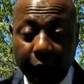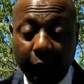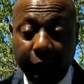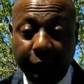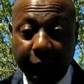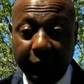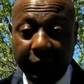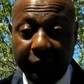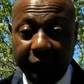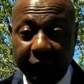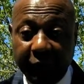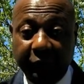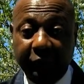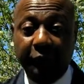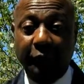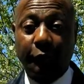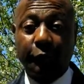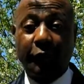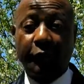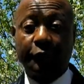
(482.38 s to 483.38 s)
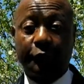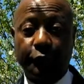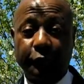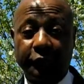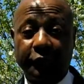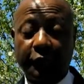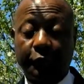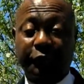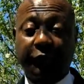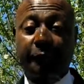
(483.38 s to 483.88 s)
for the 6th Congressional
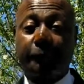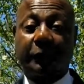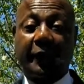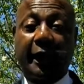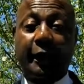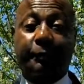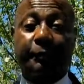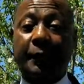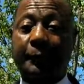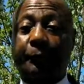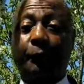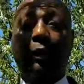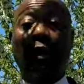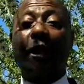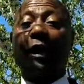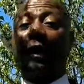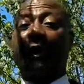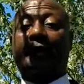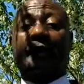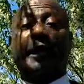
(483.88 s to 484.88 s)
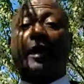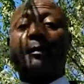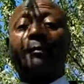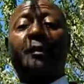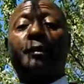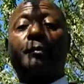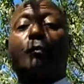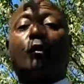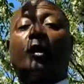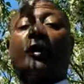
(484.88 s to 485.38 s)
District black people can't
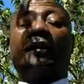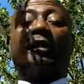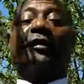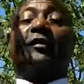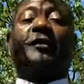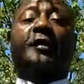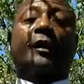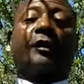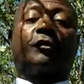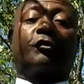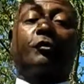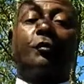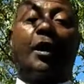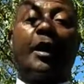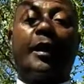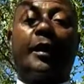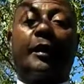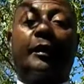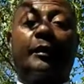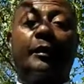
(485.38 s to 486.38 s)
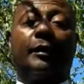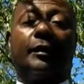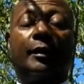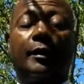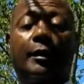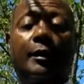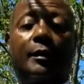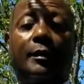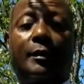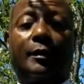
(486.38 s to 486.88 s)
be more than 6th grade.
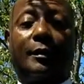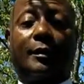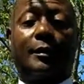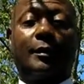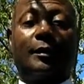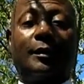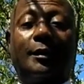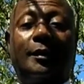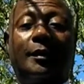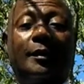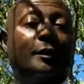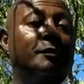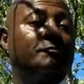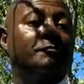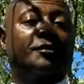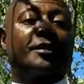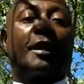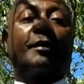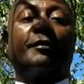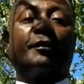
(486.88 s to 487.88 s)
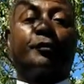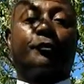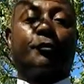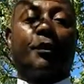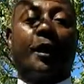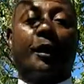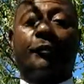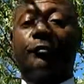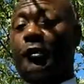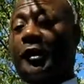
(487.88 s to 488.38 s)
7th
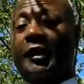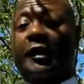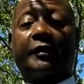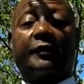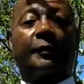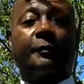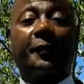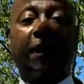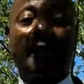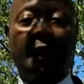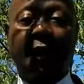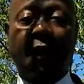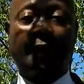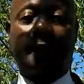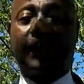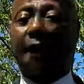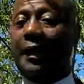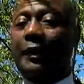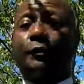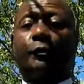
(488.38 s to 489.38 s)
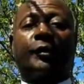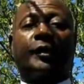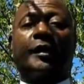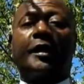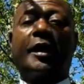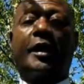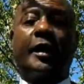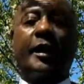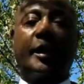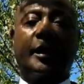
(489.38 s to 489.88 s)
grade. You want to give them 9? I don't
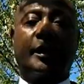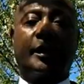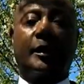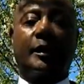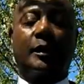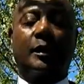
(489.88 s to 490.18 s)
care.